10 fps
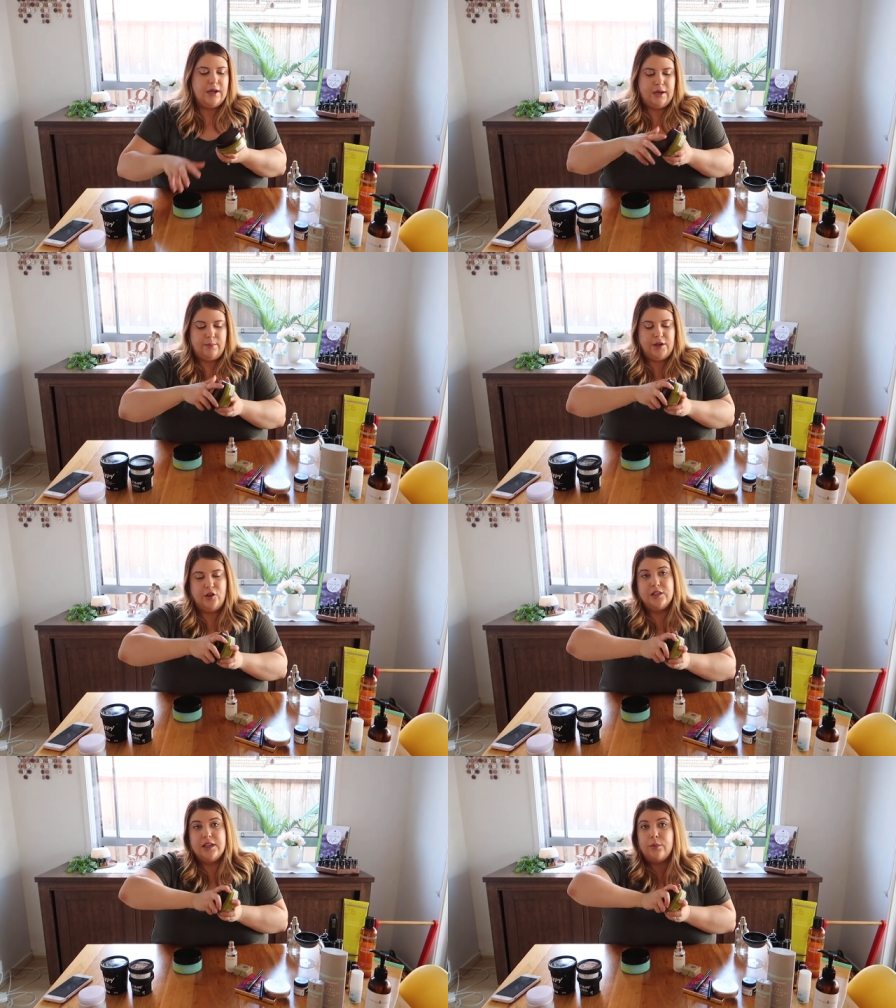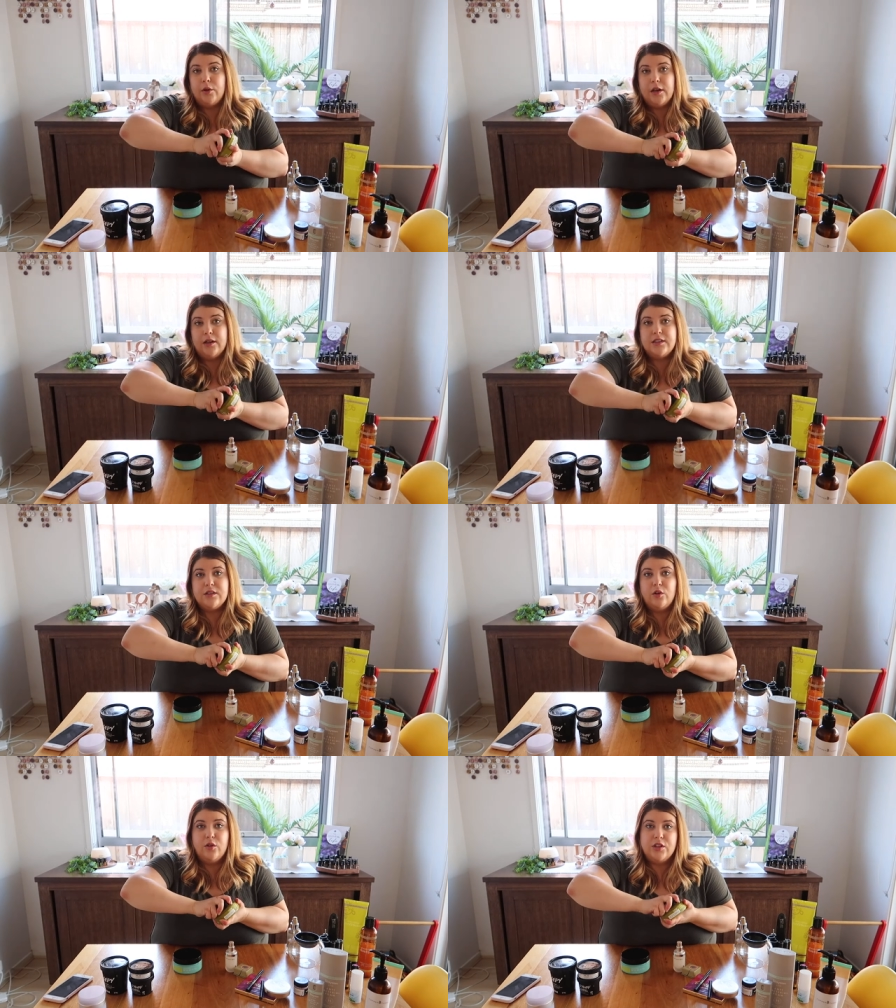I use their products
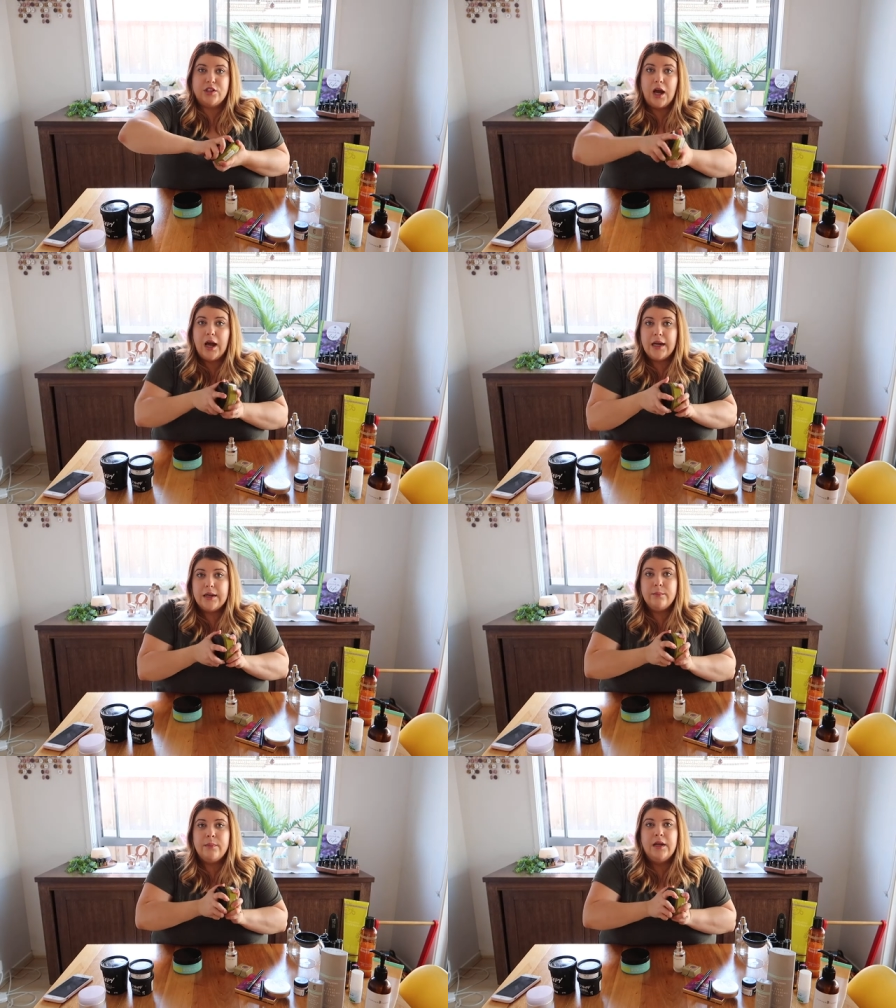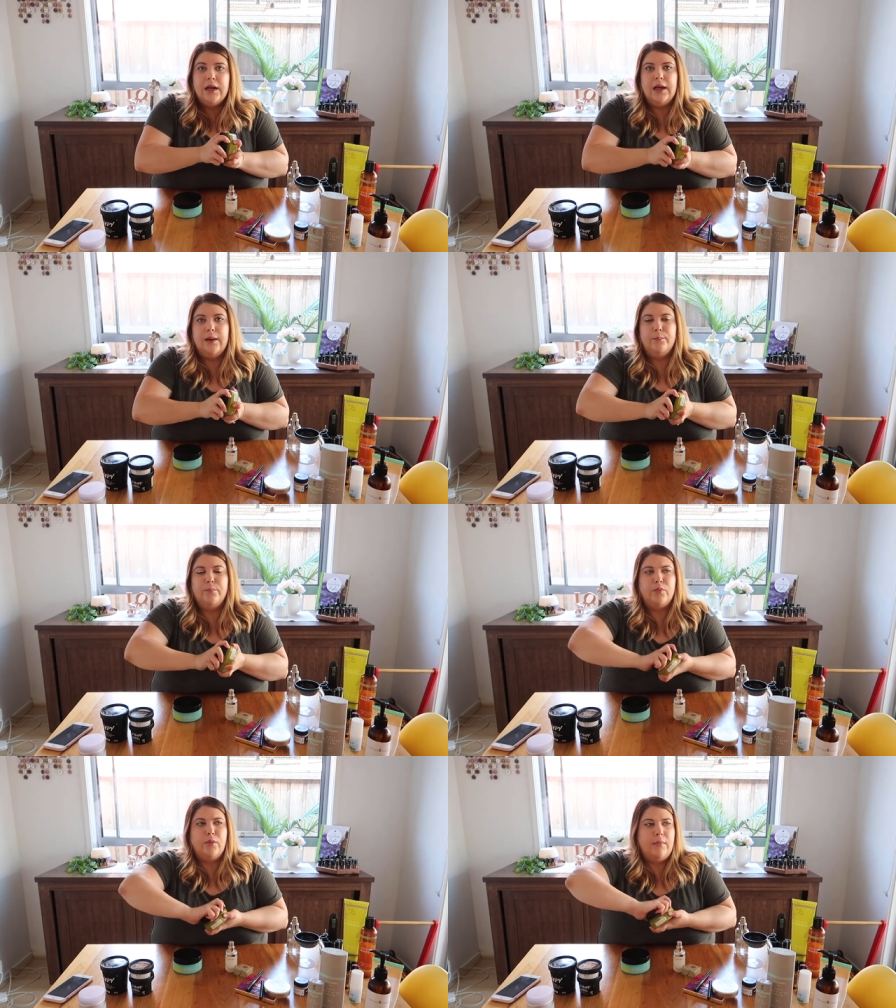all the time,
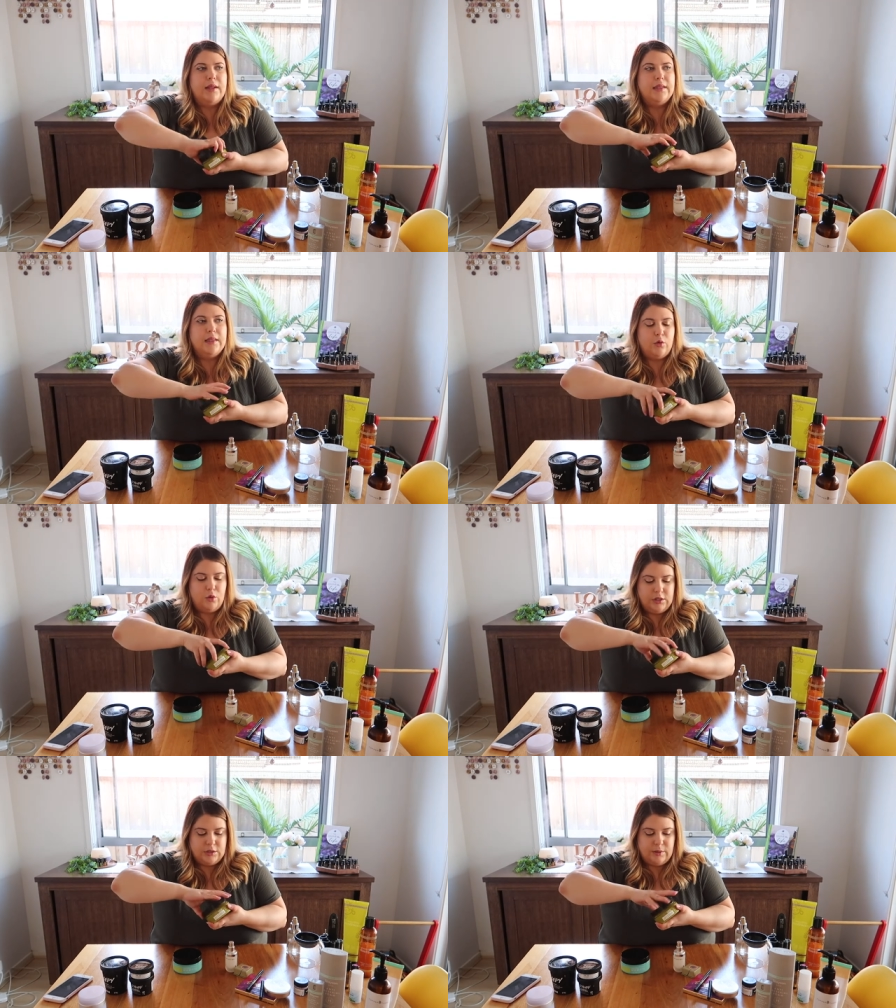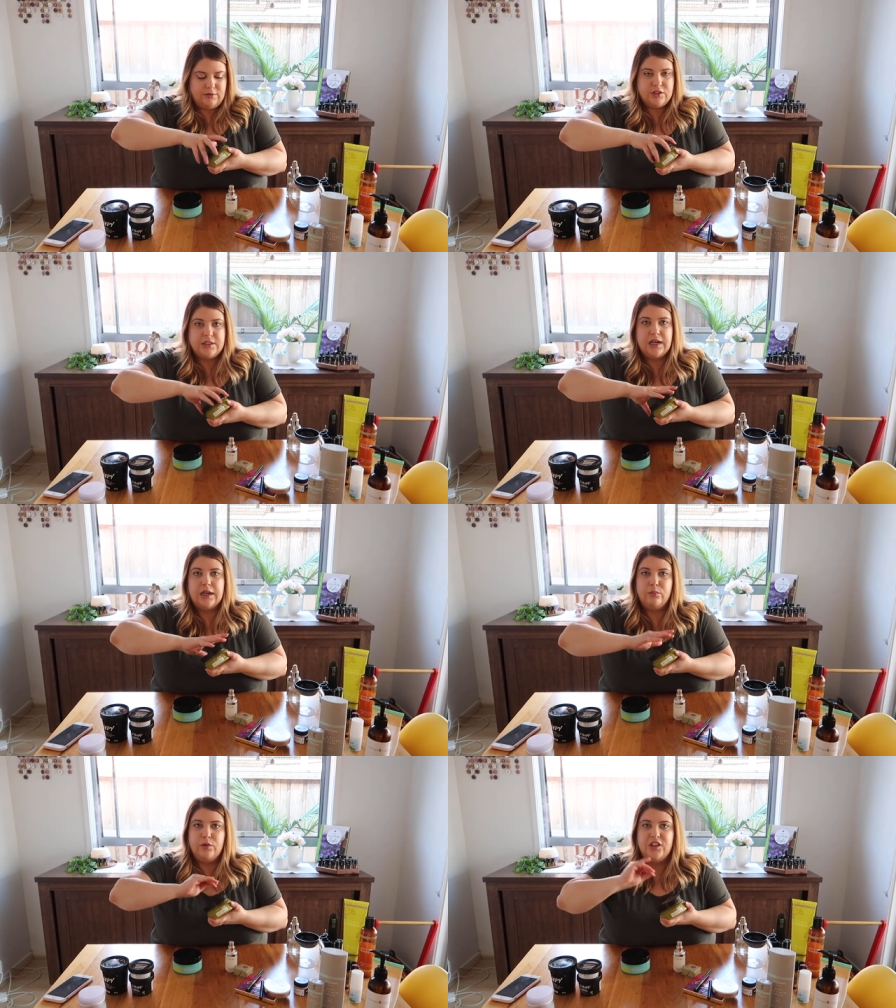mainly the oils, but I've just
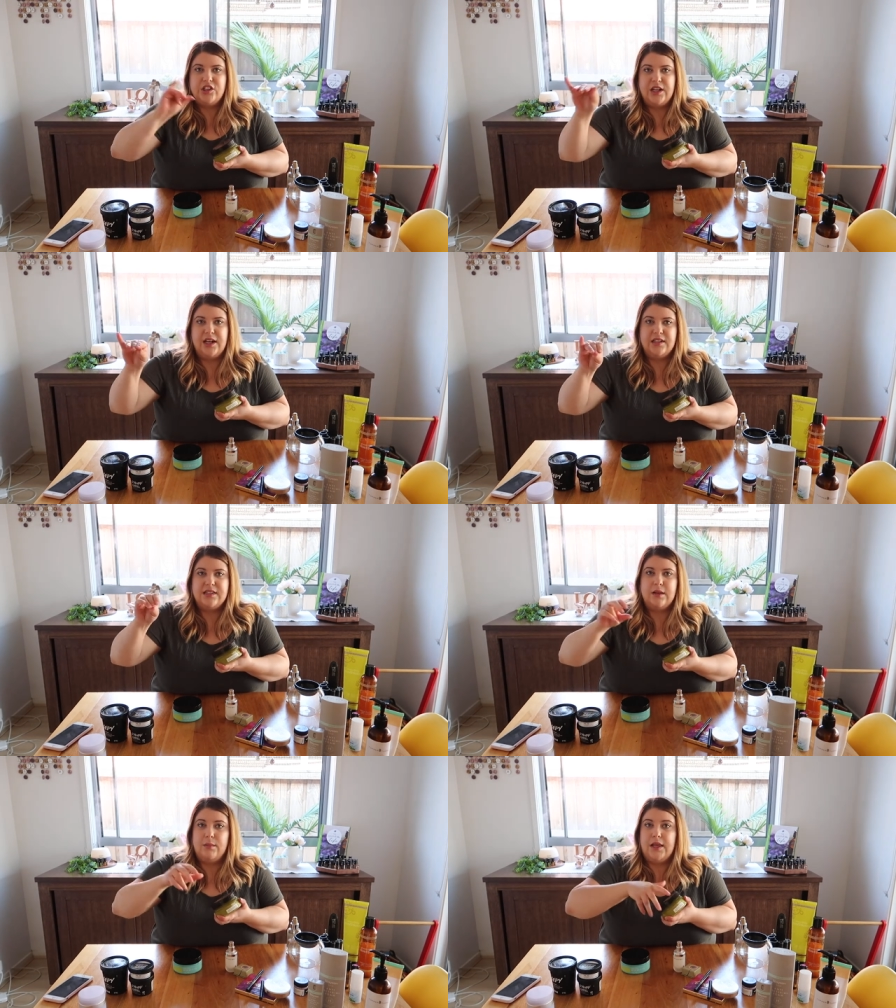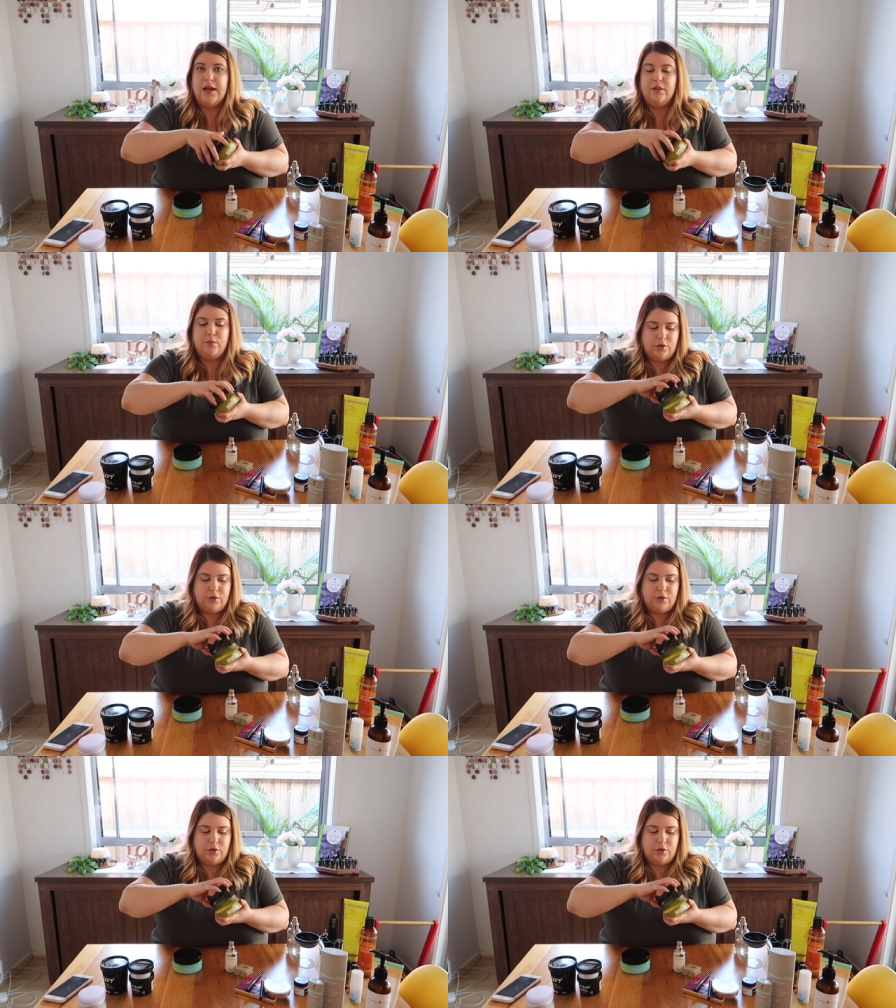started branching out into some of their other